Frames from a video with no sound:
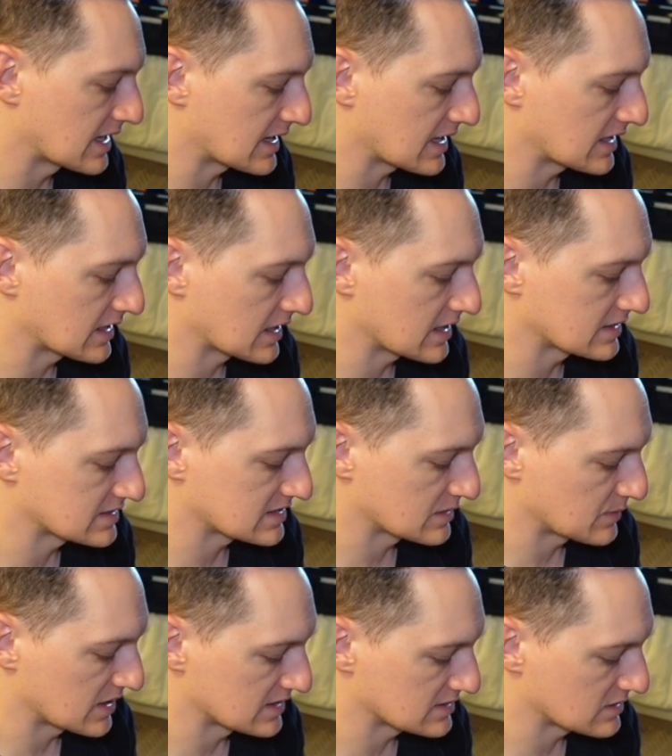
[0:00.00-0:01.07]
I kind of
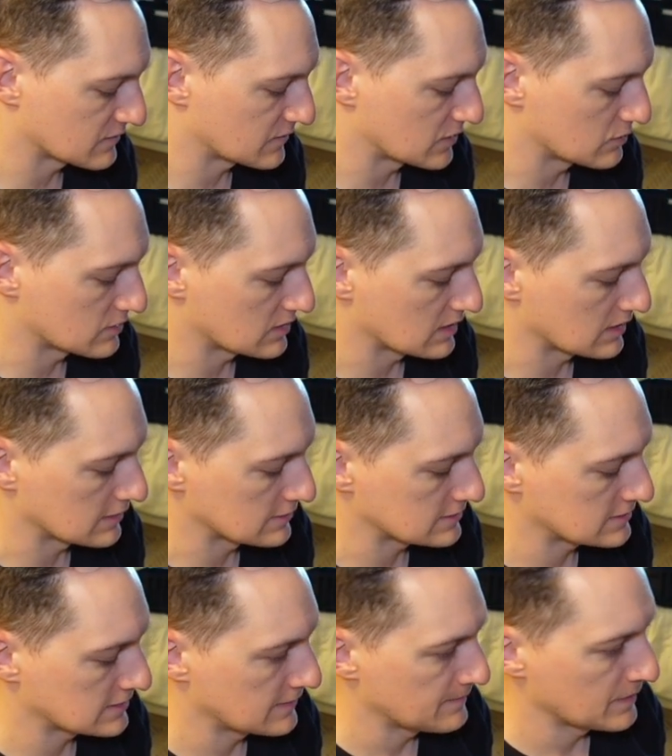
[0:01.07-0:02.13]
customized a few
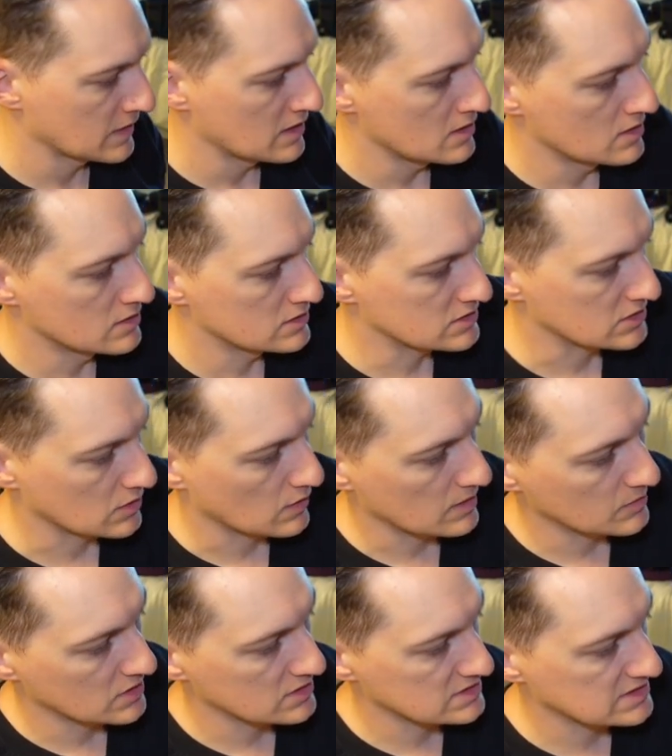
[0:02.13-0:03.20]
things. So
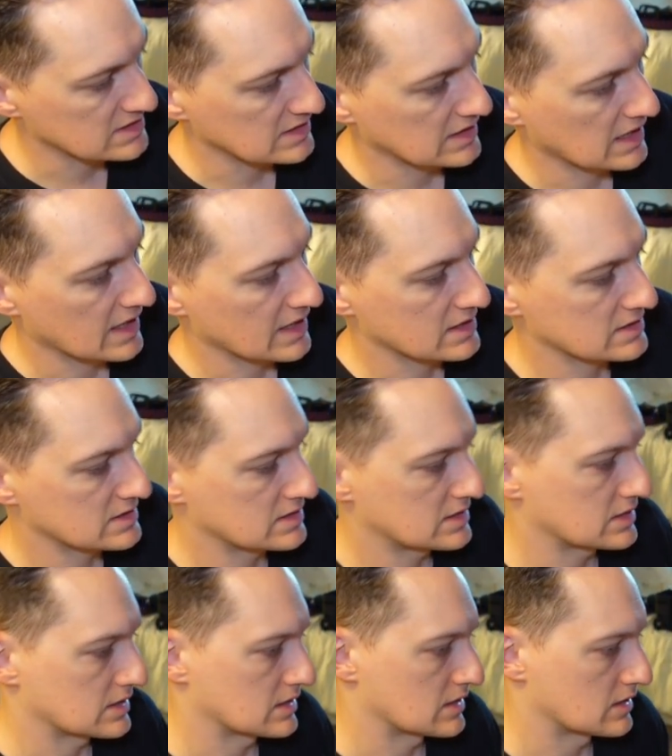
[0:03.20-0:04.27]
I'm going to
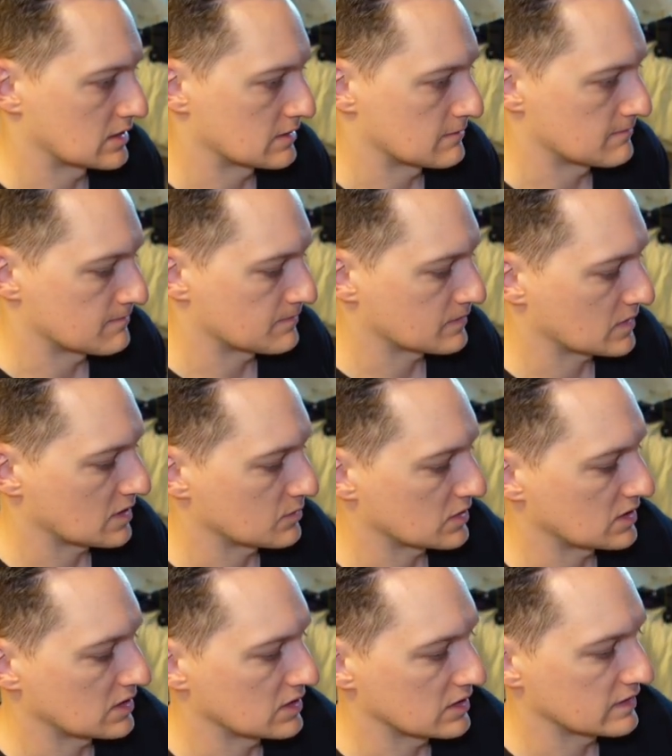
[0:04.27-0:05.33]
select, I'm going
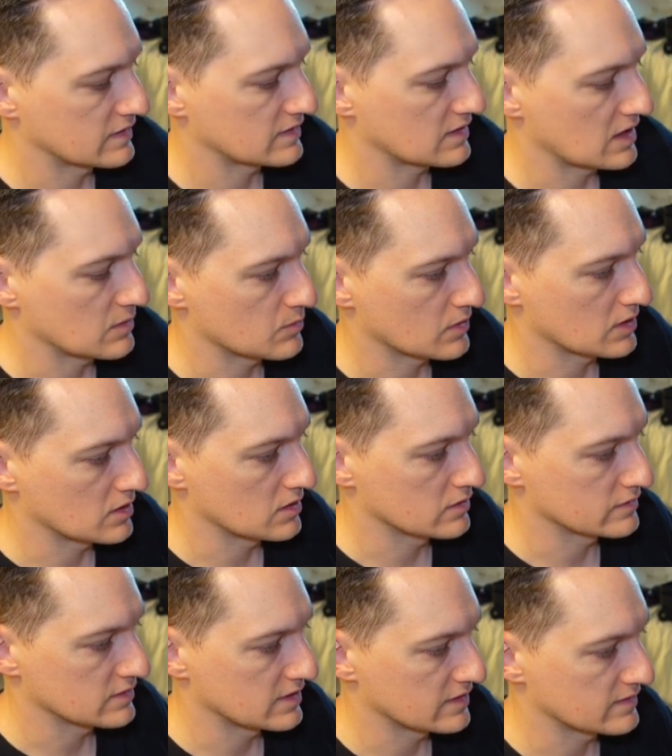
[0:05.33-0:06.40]
to hit escape right here.
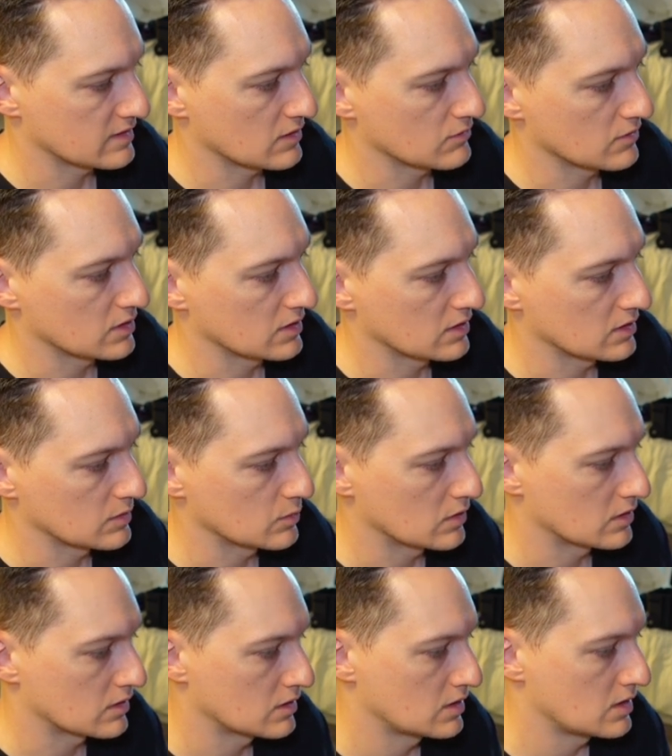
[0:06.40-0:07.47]
So that's not running
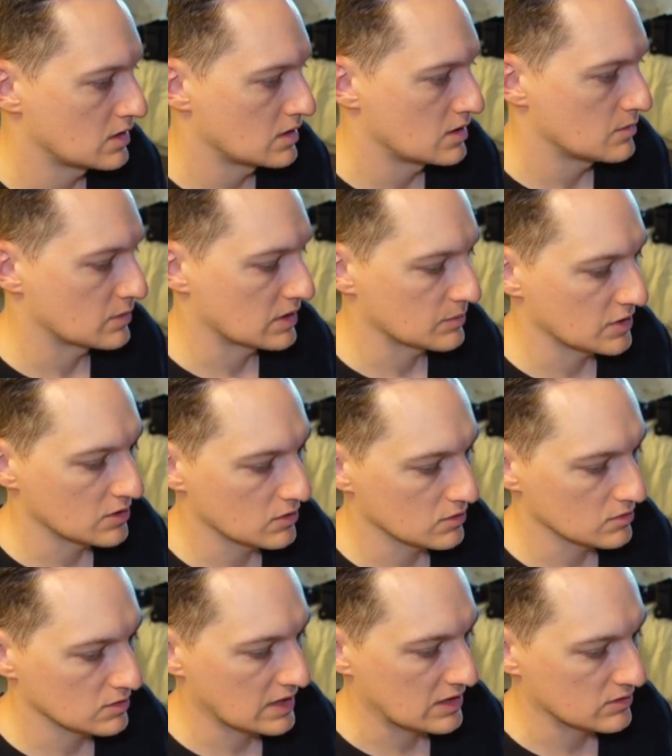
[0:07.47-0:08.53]
anymore. But I'm going to
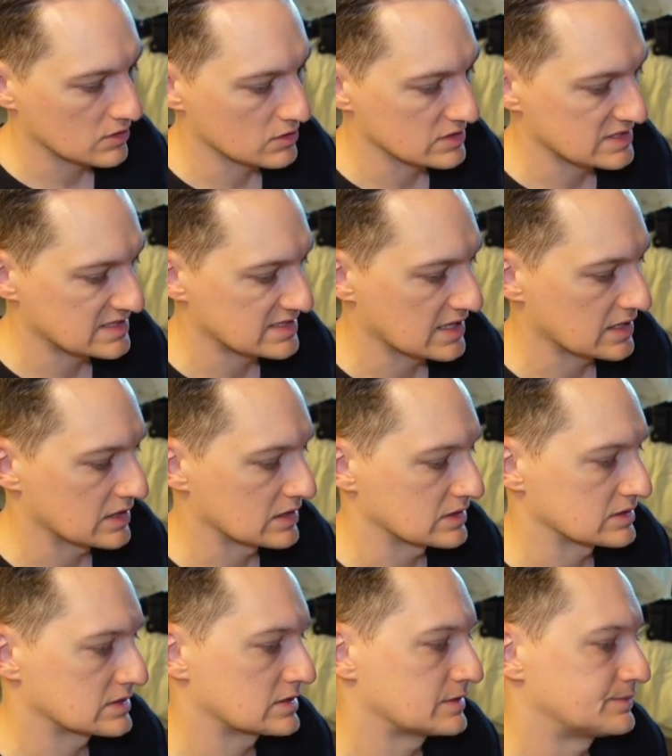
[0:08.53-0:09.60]
go down here to
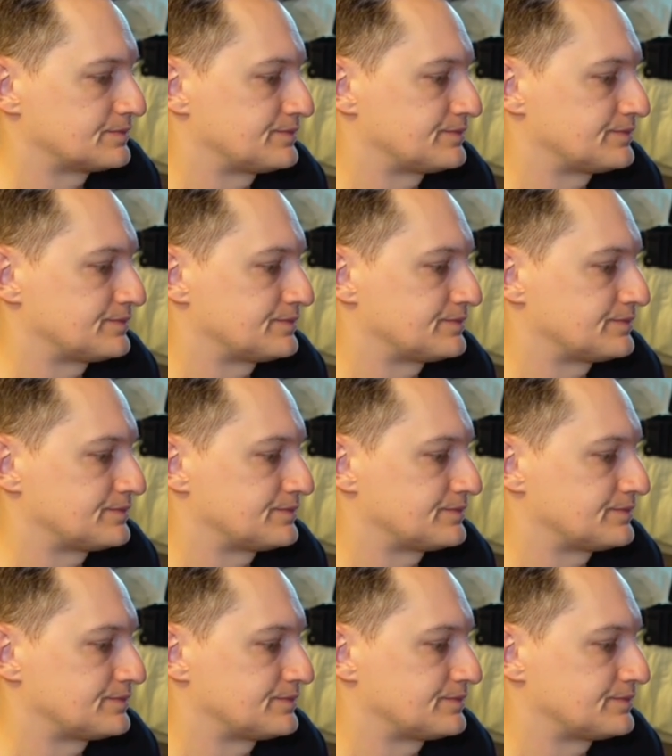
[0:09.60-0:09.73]
settings.